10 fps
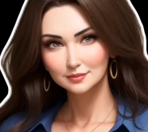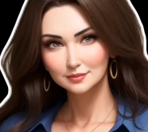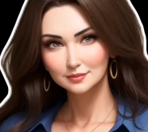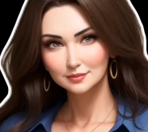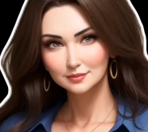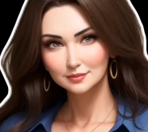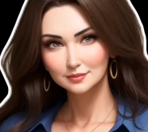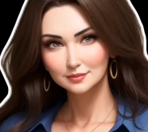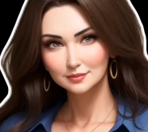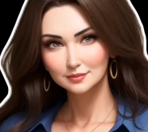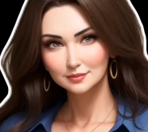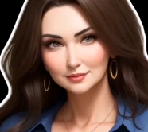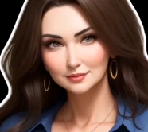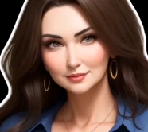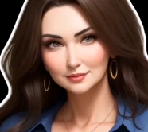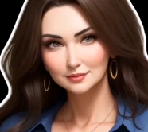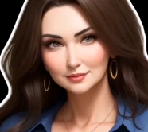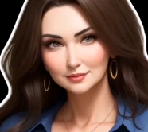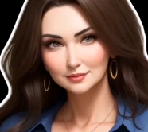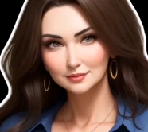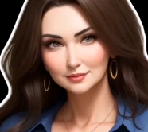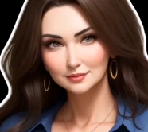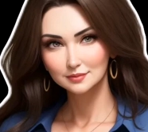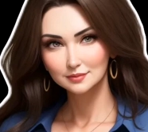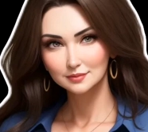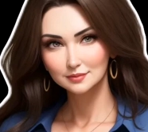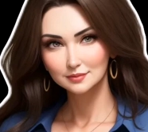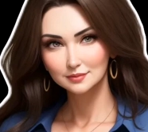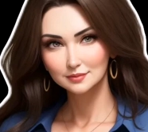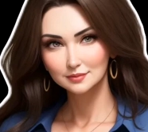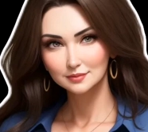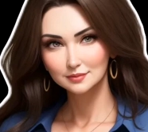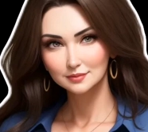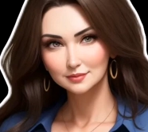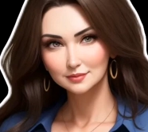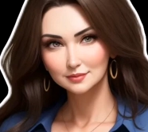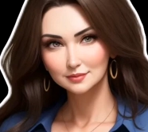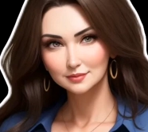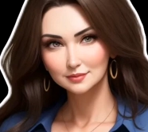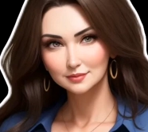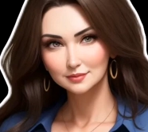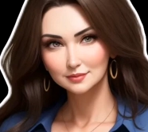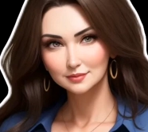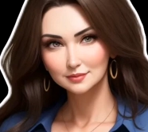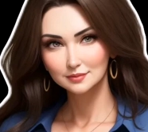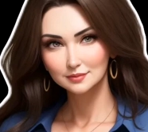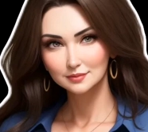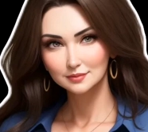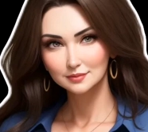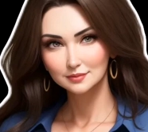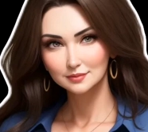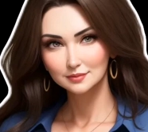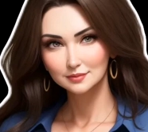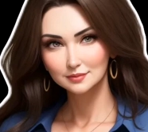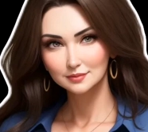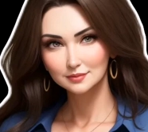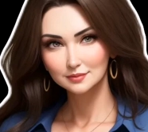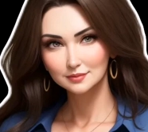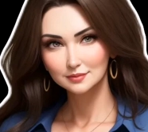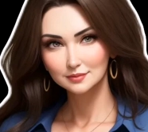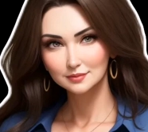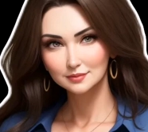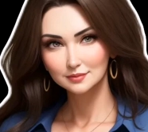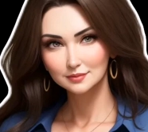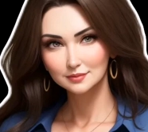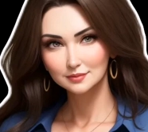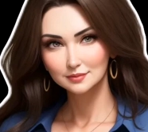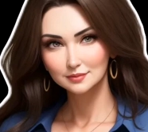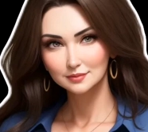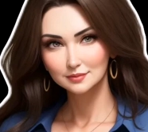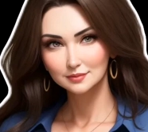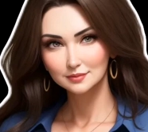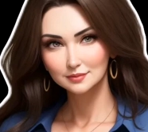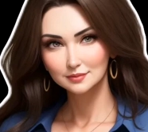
(no lip movement)